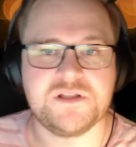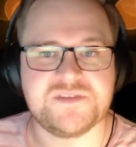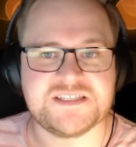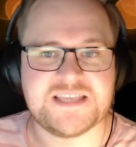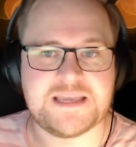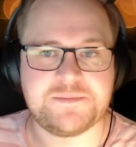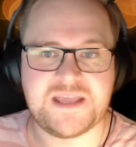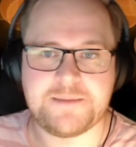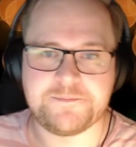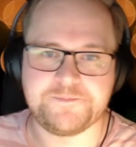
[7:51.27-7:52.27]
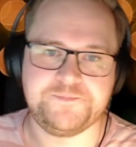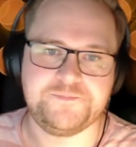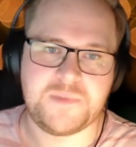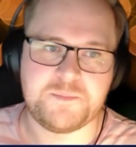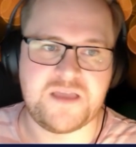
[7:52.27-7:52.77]
of the same name
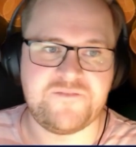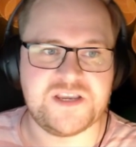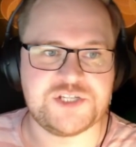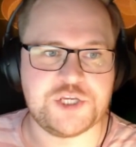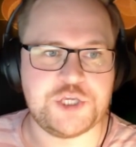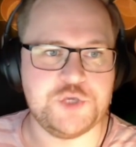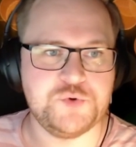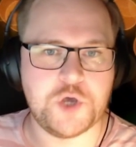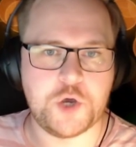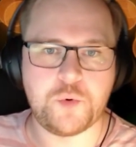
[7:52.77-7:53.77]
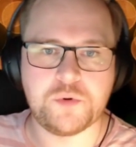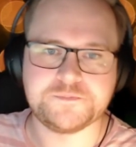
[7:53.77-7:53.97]
by Victor Hugo.